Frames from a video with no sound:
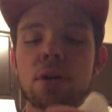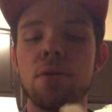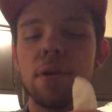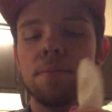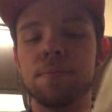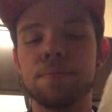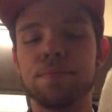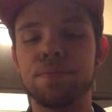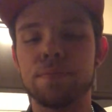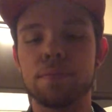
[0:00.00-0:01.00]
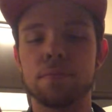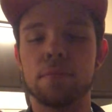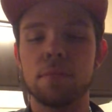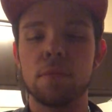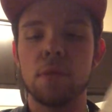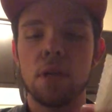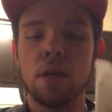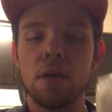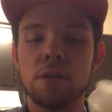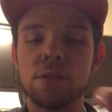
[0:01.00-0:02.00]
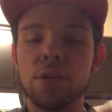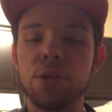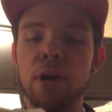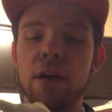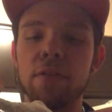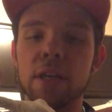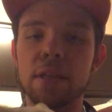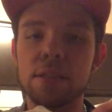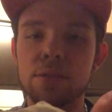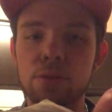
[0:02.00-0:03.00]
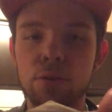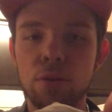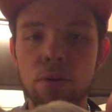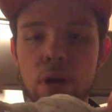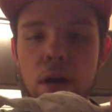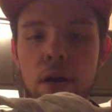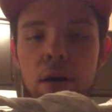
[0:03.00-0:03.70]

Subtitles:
going. So you have like this little